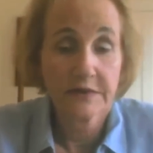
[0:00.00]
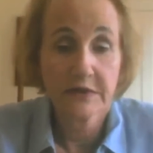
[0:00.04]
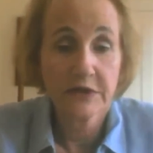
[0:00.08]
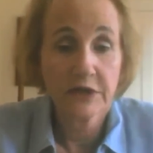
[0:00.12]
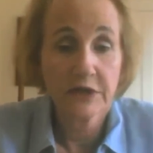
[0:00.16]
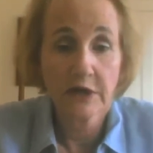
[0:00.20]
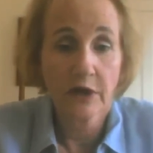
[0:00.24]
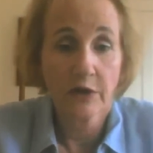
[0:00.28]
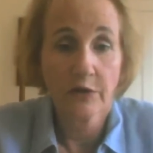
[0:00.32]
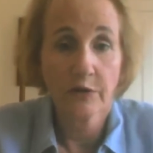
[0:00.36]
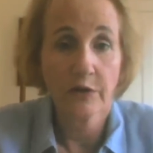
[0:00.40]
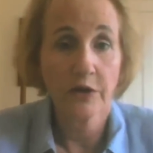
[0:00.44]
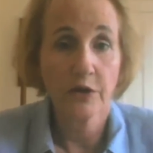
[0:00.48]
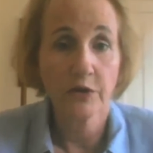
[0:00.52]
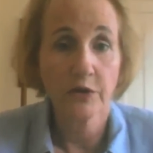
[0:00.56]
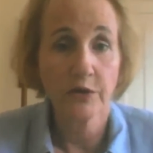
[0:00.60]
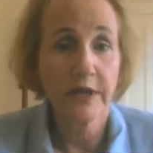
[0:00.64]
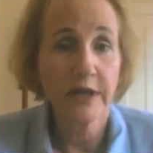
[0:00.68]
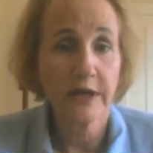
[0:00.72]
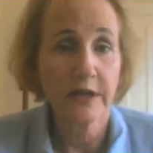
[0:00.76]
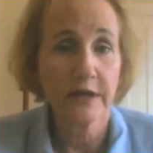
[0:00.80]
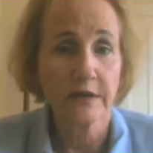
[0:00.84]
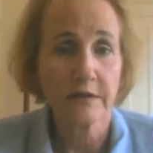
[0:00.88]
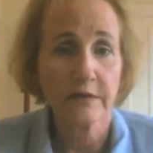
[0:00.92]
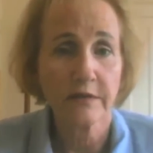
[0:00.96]

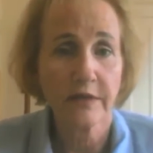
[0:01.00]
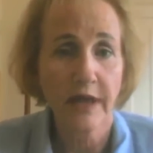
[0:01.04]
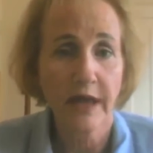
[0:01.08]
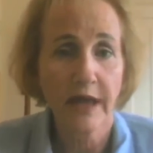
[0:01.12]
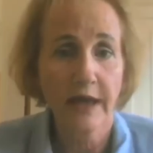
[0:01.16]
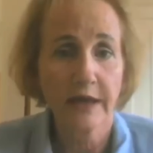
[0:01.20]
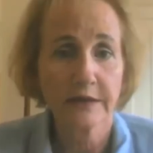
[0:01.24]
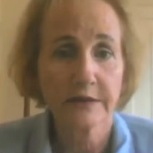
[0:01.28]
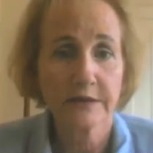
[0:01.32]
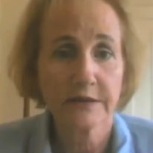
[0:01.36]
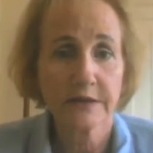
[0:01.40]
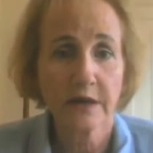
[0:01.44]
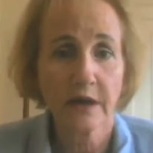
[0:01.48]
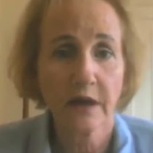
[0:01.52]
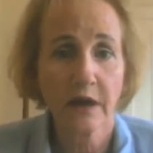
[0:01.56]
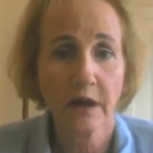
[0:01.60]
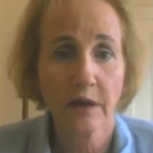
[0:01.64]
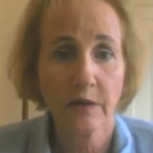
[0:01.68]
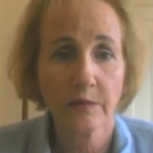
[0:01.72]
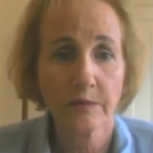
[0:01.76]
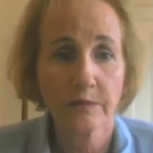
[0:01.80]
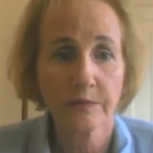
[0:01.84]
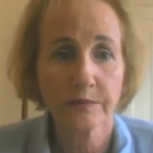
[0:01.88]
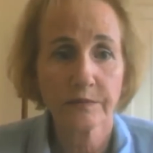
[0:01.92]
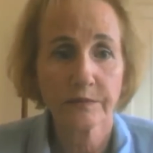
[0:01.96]
agree that
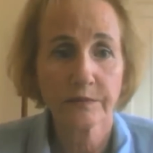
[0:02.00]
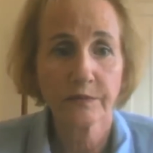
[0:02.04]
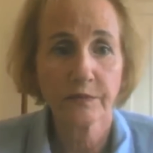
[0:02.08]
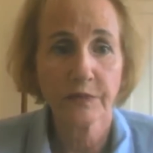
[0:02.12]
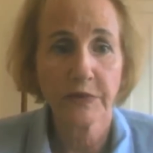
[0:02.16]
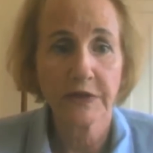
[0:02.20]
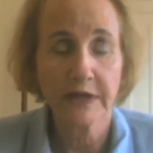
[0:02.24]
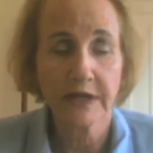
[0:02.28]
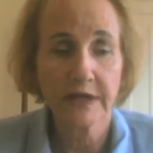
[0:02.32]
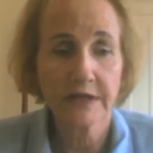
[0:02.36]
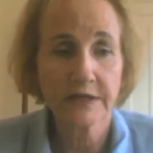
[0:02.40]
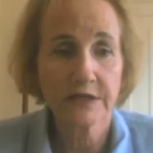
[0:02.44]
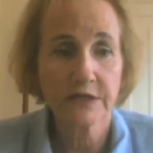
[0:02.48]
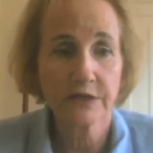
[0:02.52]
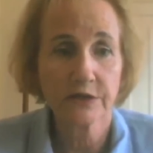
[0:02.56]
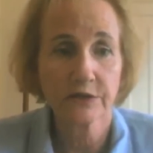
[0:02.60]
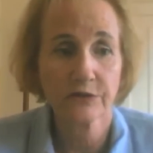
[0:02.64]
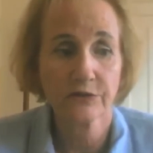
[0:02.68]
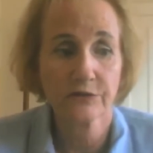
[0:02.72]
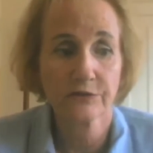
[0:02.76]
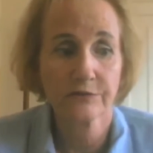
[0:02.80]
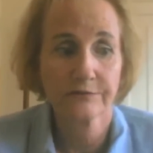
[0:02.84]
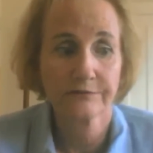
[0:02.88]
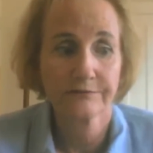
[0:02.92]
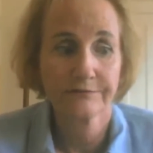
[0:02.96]
we need
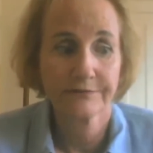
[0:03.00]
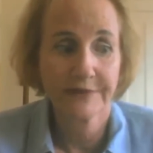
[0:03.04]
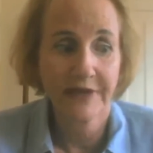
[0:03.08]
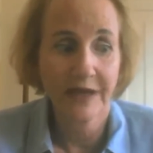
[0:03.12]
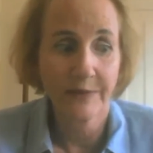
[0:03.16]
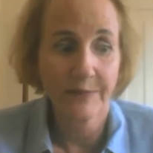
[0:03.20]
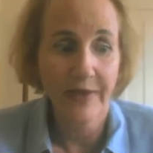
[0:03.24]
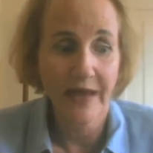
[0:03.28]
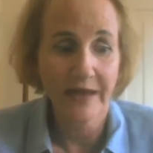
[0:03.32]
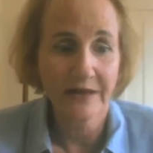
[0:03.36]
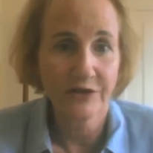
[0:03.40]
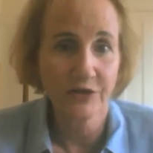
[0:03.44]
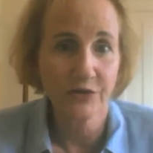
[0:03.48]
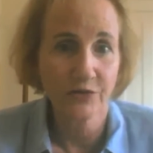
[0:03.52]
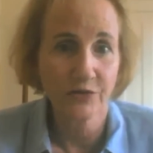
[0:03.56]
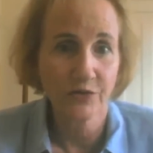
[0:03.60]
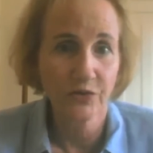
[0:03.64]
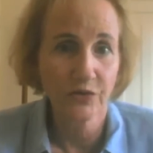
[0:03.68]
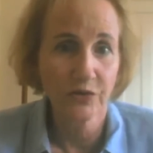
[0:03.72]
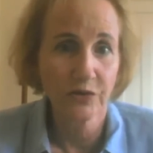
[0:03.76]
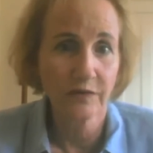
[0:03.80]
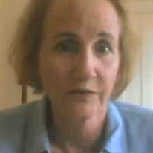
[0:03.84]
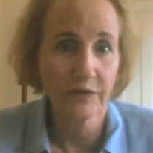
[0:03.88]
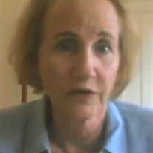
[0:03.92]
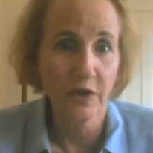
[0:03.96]
to get back to the
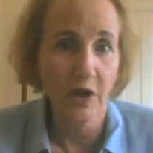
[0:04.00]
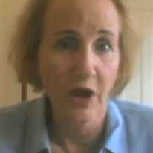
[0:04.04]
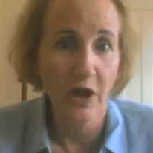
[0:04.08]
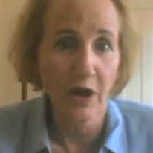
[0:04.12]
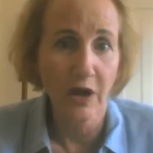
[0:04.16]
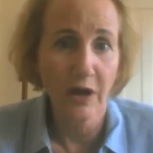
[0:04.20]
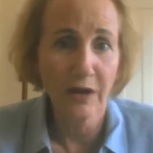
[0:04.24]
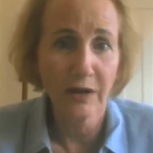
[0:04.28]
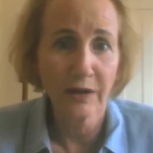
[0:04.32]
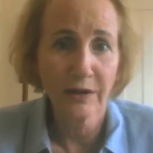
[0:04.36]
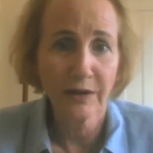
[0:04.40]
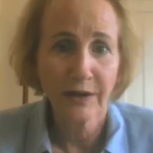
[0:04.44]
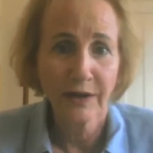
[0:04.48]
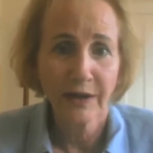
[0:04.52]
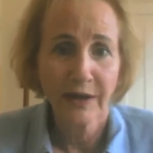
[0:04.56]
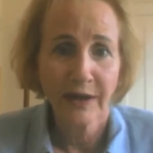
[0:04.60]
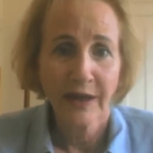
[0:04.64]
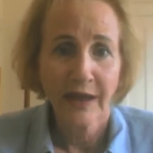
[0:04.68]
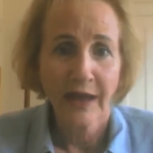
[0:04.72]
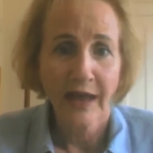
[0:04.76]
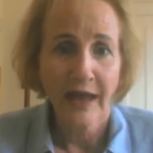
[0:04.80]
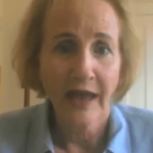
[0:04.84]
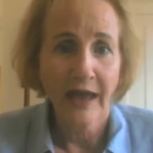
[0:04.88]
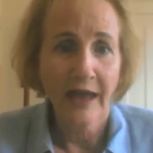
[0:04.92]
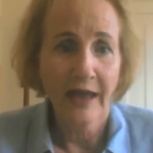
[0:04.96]
rule of law
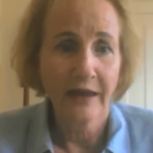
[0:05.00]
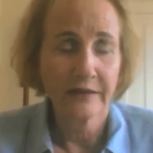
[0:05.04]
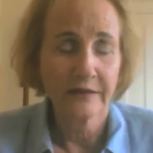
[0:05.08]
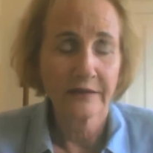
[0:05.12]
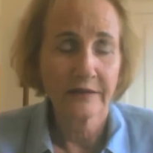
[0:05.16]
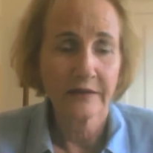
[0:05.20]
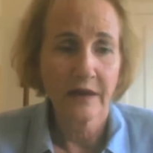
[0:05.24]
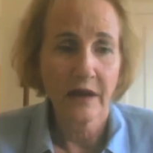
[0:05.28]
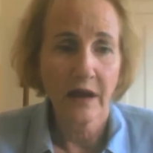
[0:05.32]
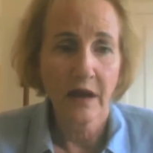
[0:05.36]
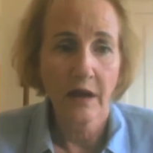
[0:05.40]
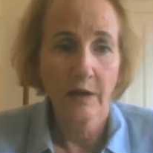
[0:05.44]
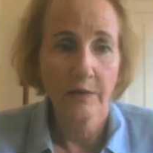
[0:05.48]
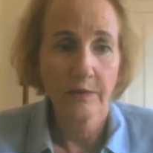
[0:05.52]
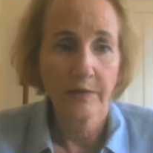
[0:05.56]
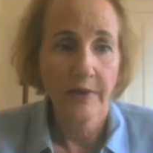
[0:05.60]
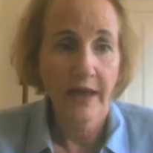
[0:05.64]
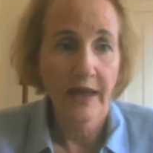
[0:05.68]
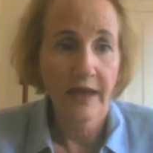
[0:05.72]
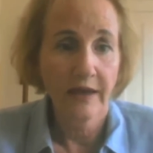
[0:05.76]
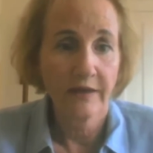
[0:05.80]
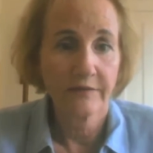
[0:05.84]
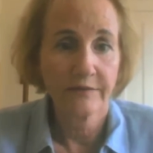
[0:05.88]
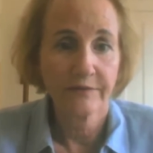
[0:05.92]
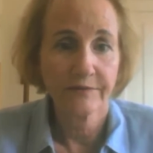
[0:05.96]
and
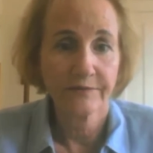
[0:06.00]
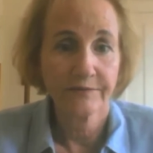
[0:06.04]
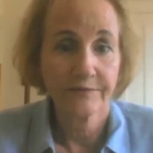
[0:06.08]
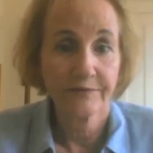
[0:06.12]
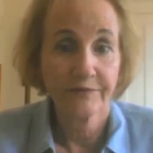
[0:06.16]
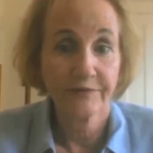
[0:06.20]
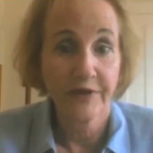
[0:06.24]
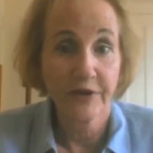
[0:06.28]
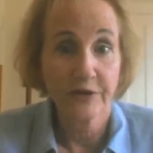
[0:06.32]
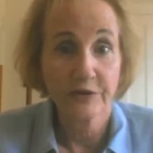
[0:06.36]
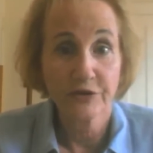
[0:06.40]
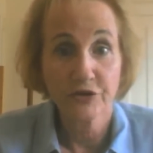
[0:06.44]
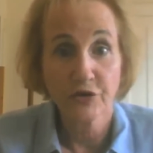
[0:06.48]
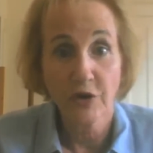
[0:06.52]
have fair